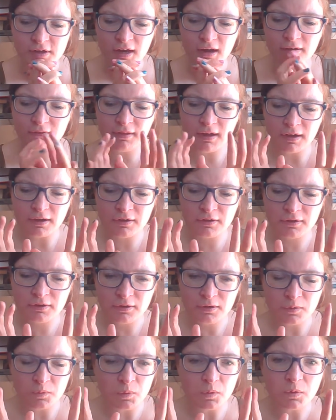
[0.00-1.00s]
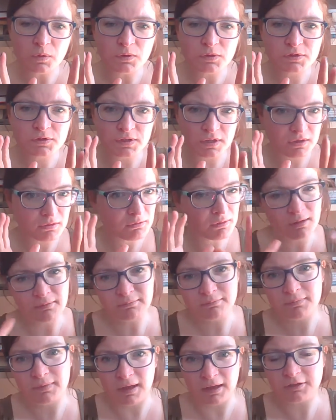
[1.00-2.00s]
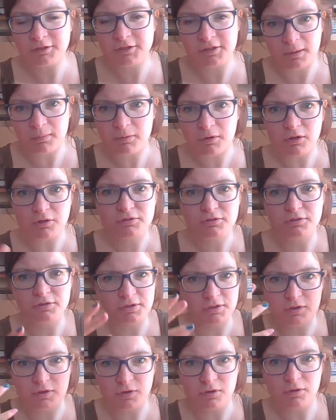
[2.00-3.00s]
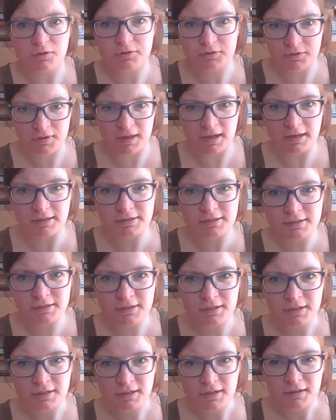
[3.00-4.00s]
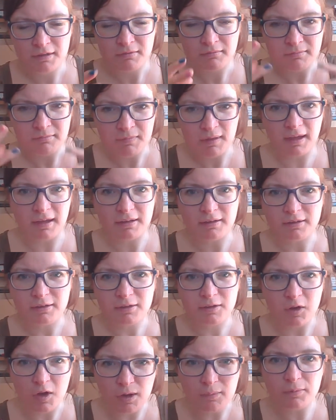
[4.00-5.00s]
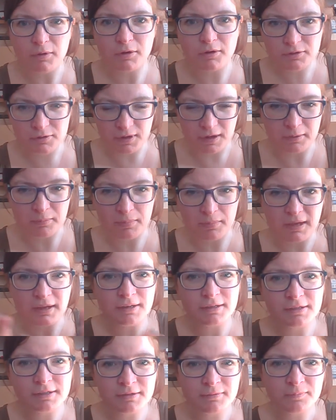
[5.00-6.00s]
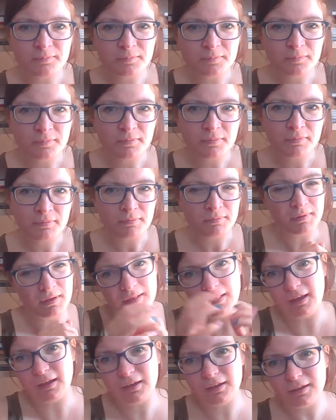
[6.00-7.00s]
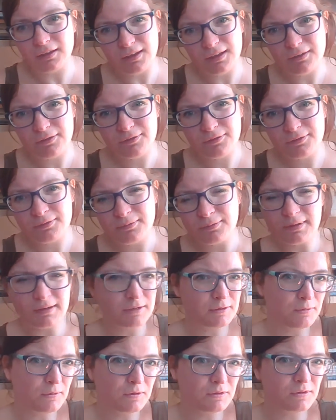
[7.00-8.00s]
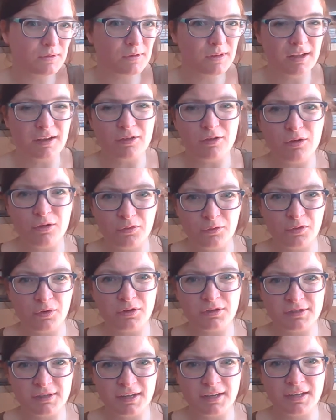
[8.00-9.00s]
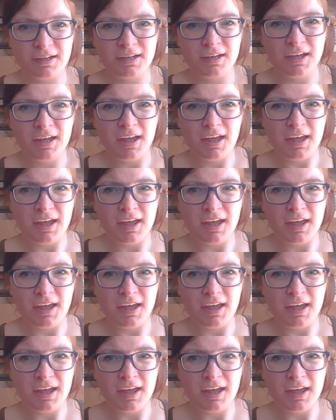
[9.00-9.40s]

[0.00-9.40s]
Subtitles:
kind of like rules and subcultures and cultures that's common to that place. Like if I suppose, like of course, like